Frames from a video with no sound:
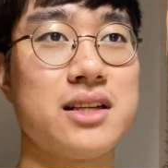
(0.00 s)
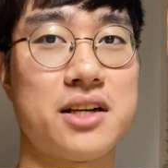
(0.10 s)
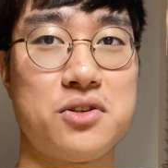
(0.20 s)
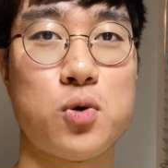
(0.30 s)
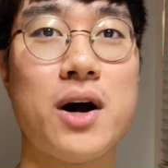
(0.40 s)

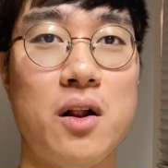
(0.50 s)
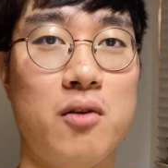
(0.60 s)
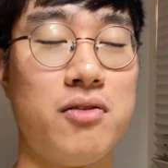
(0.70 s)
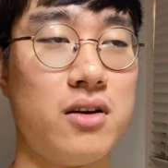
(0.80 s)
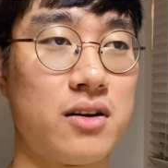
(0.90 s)
like
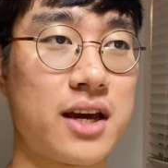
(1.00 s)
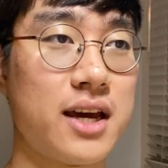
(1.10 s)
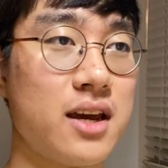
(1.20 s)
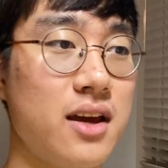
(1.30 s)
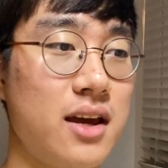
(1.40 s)
12,
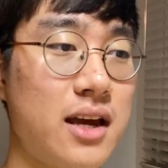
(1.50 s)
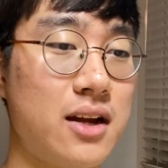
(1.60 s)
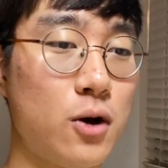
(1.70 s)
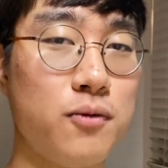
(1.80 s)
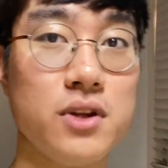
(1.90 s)
okay? And
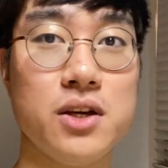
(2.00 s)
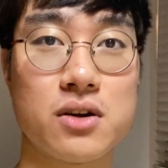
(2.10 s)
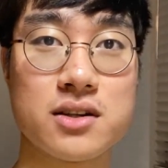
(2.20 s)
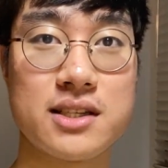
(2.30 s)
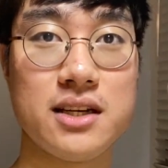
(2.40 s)
hopefully
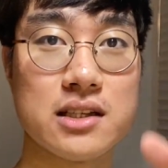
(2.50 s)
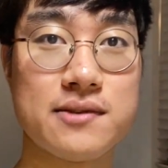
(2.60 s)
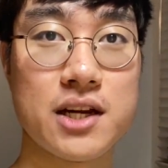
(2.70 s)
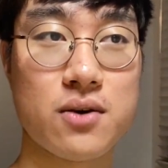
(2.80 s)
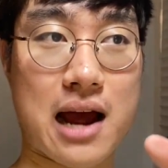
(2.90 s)
you're seeing this
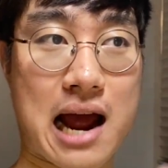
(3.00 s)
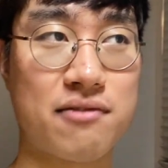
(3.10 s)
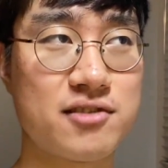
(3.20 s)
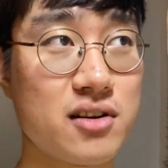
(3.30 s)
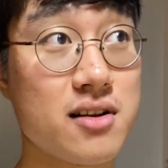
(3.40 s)
video
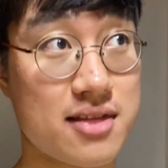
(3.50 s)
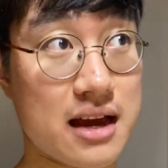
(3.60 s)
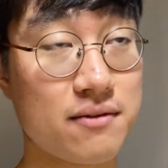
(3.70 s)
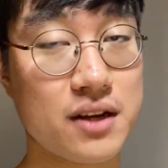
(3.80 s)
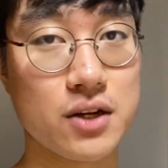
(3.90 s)
after
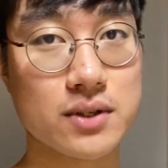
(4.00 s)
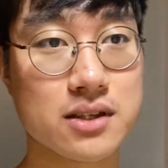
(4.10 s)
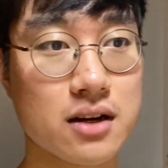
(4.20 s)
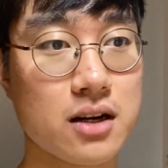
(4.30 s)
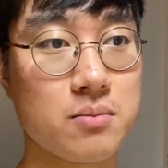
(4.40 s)
that video has
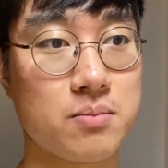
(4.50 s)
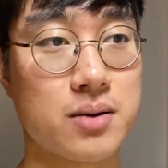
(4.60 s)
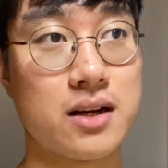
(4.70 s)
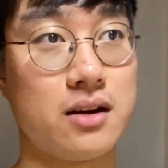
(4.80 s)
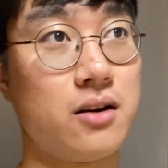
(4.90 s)
gone up.
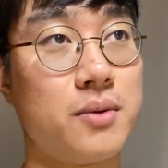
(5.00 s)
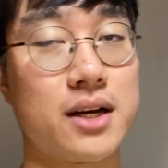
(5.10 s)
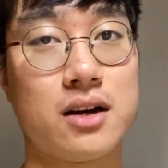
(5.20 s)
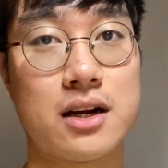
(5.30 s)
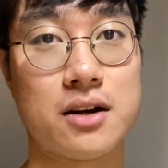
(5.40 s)
And oh my
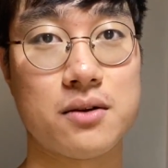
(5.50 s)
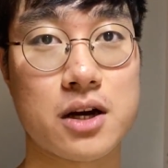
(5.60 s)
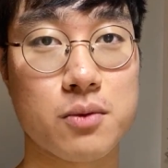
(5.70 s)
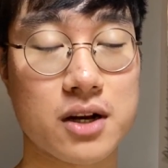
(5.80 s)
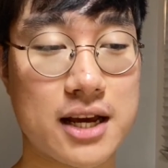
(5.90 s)
god, I don't know how
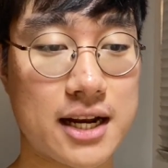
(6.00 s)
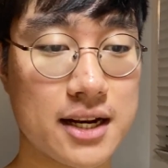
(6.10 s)
I'm gonna edit